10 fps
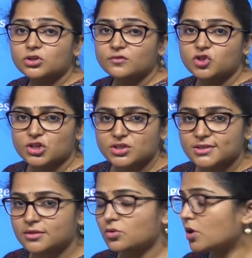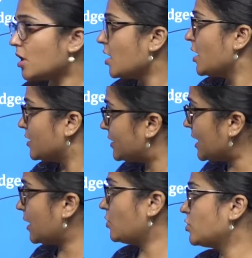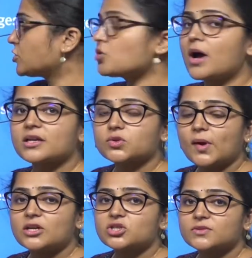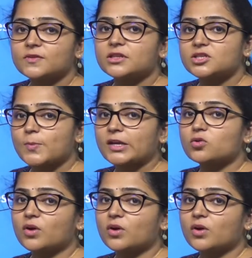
of judges and all. They can also ask questions with respect to